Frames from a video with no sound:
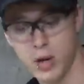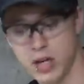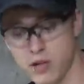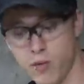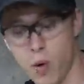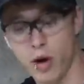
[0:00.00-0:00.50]

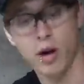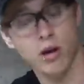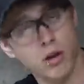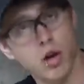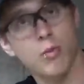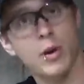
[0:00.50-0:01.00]
piece of wood
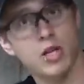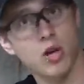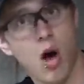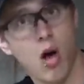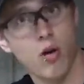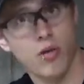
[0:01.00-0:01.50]
a little bit
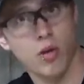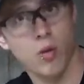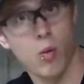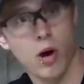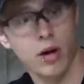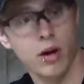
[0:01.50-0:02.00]
taller
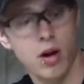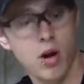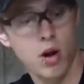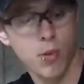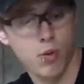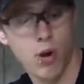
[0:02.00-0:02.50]
than the one
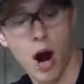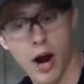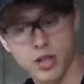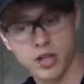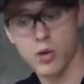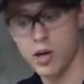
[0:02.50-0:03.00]

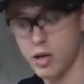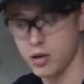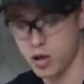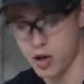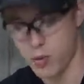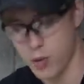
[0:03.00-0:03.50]
prior to it
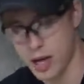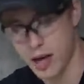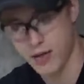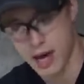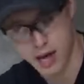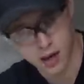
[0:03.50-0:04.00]
so that we
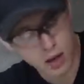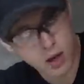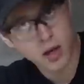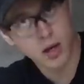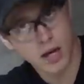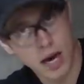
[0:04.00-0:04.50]
get that
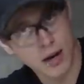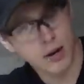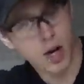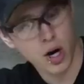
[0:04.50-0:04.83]
kind of